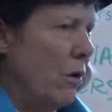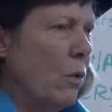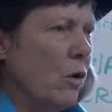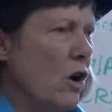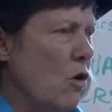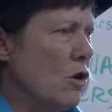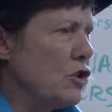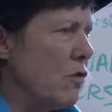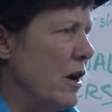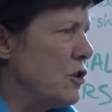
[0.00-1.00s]
We're in a horse
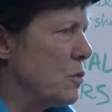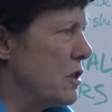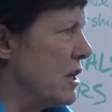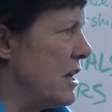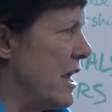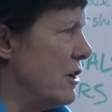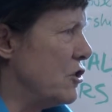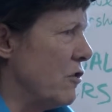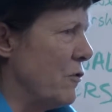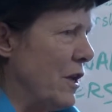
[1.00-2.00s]
race with
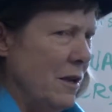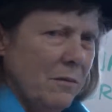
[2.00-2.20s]
catastrophe.